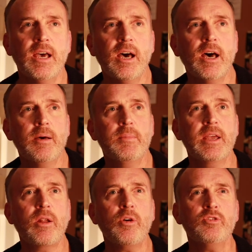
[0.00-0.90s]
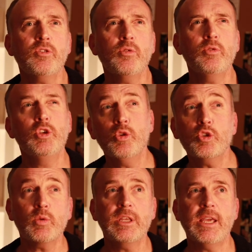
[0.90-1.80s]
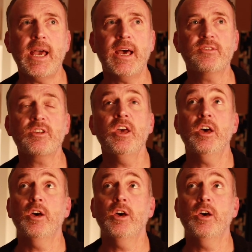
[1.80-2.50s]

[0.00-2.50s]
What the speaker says: It also usually has